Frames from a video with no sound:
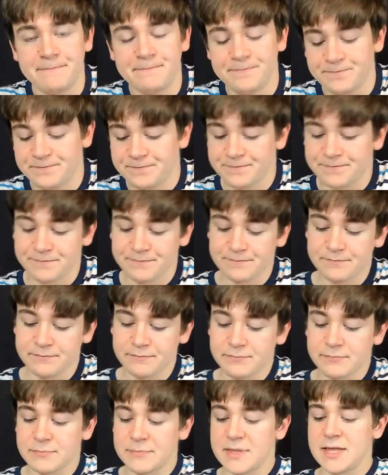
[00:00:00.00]

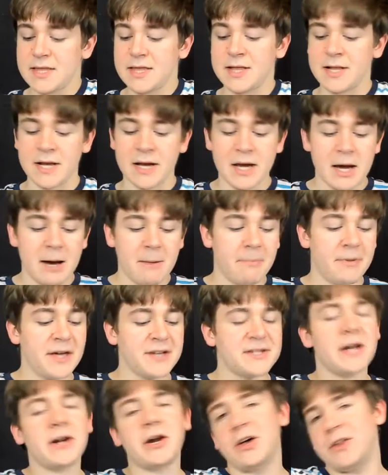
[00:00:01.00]
But that's not
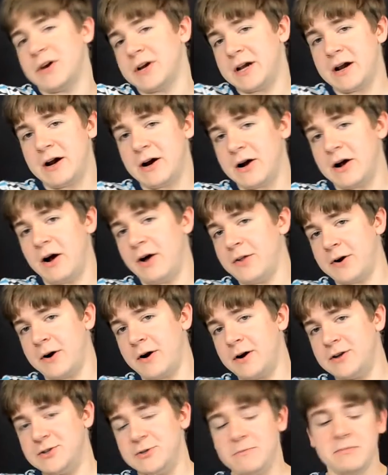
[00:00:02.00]
all the cards
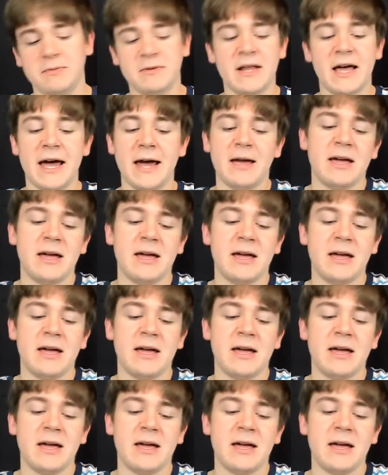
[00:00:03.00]
you play.